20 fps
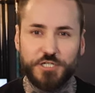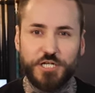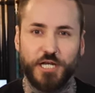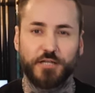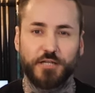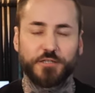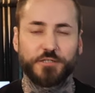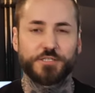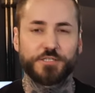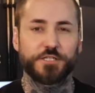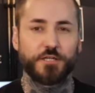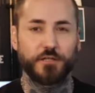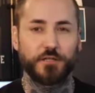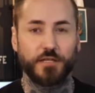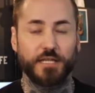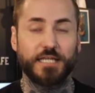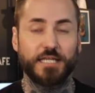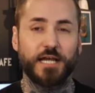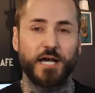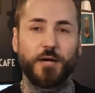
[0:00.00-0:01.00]
challenge so
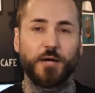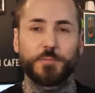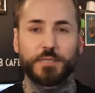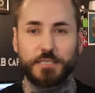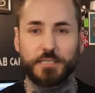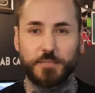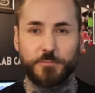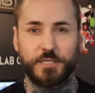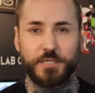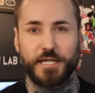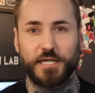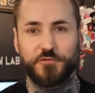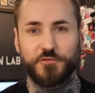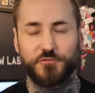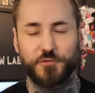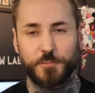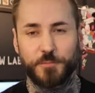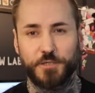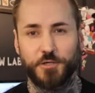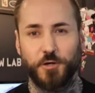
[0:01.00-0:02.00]
that they can't be eliminated
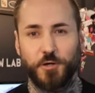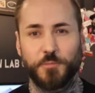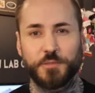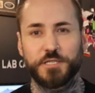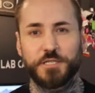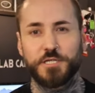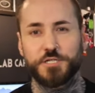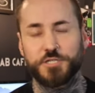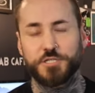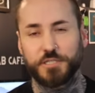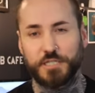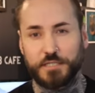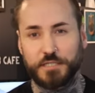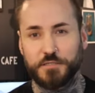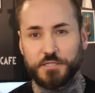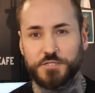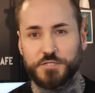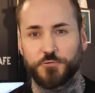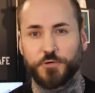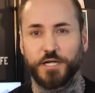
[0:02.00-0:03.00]
from the competition
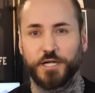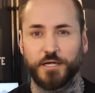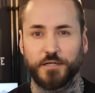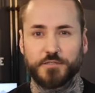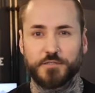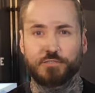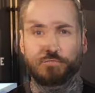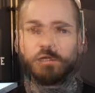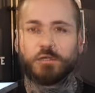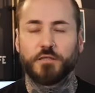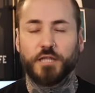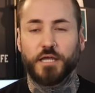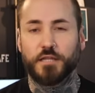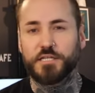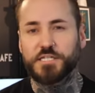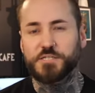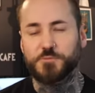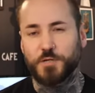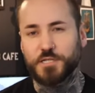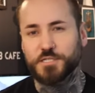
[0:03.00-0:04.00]
in this round. Now
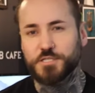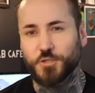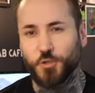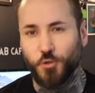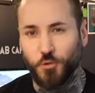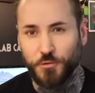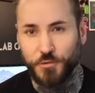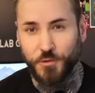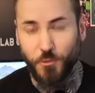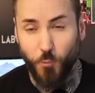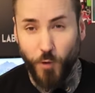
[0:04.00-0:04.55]
this one's called the